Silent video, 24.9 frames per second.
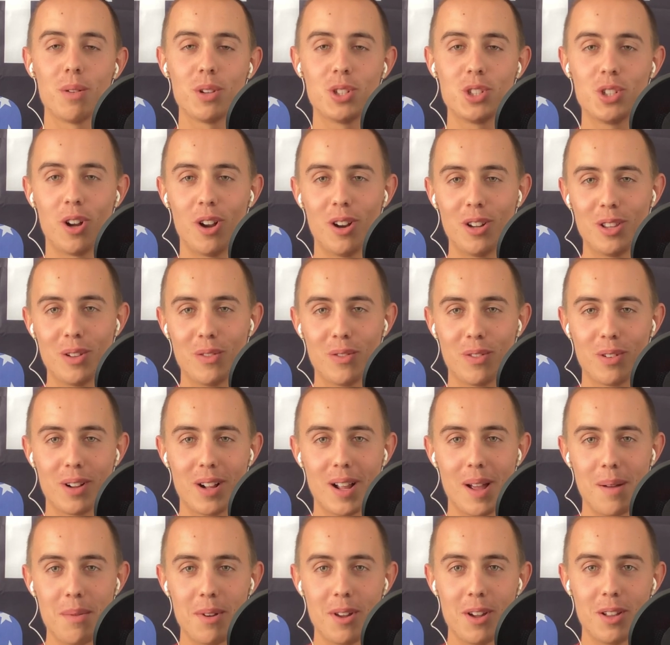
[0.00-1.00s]
much, Jonathan, for
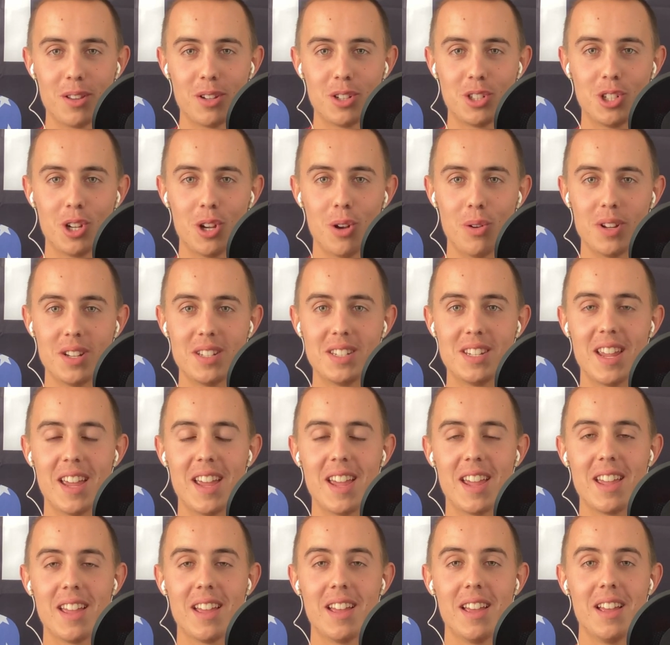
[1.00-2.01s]
coming on the show
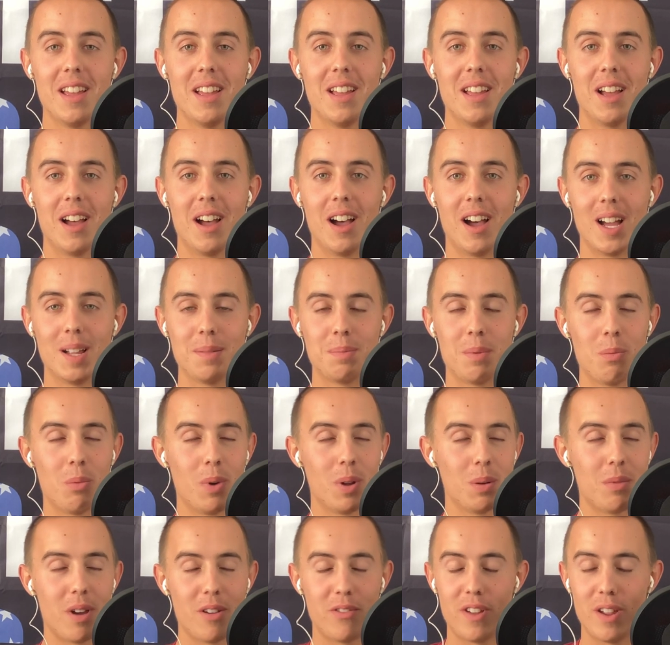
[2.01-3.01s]
today. It's been
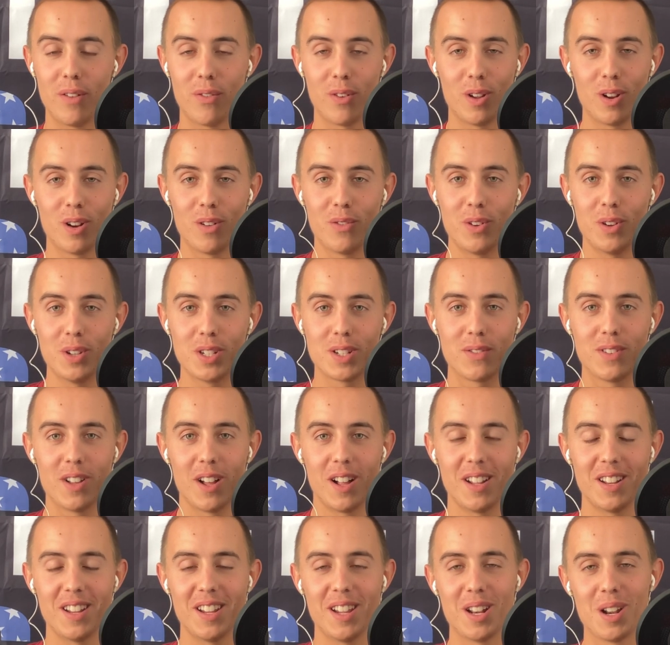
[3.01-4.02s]
one of my favorite interviews I've
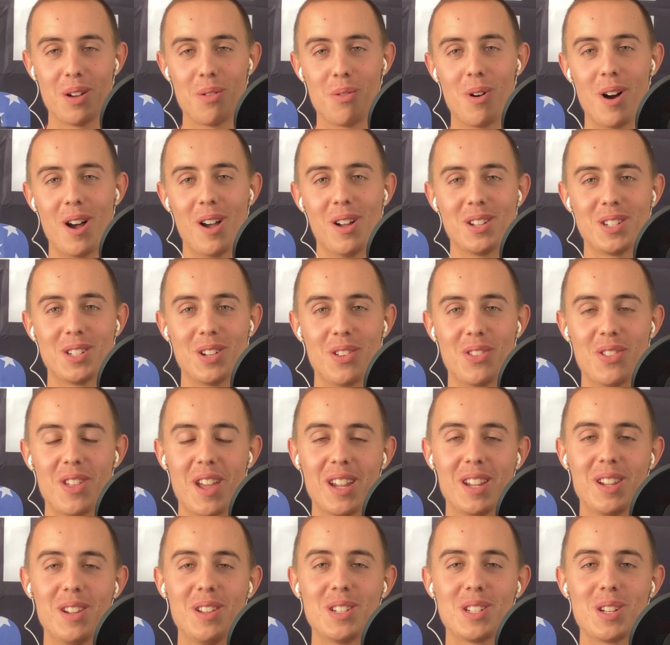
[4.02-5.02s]
done in a while, so
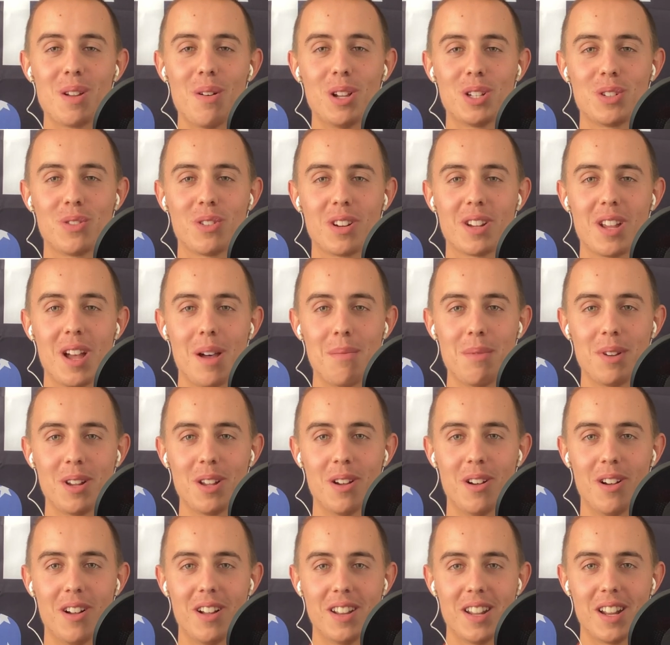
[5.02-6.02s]
thank you so much for coming
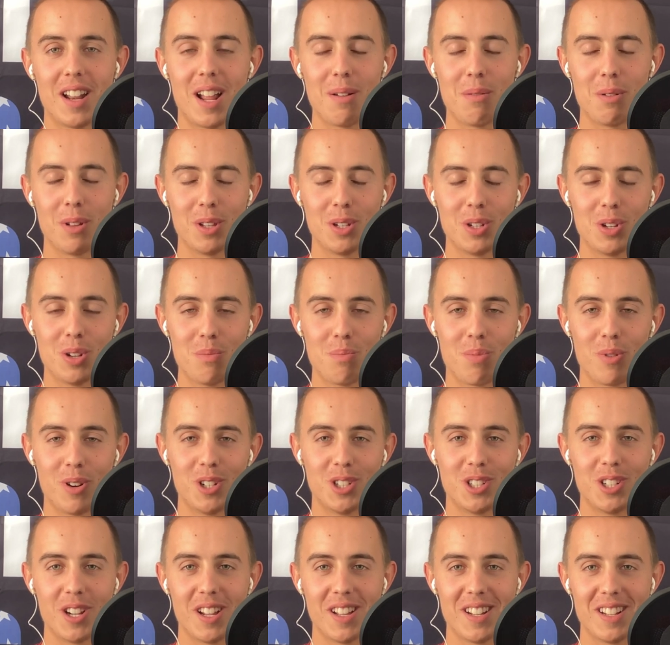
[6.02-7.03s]
on, and I really do
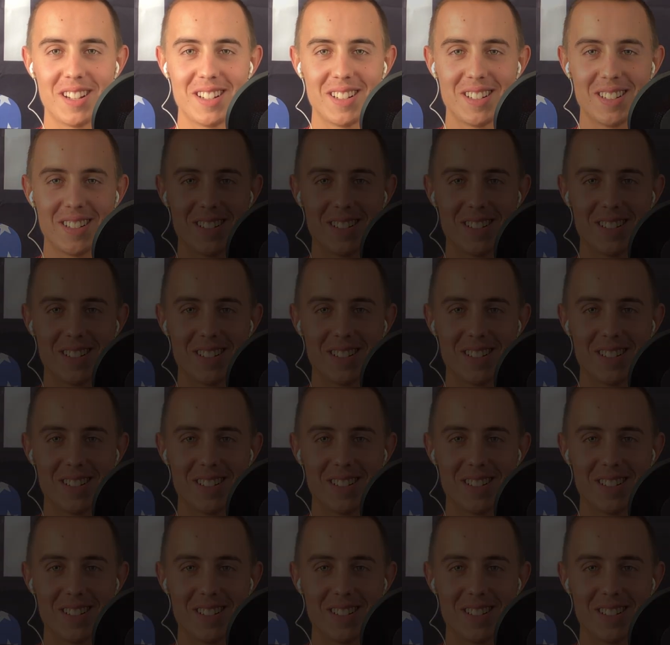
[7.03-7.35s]
appreciate it.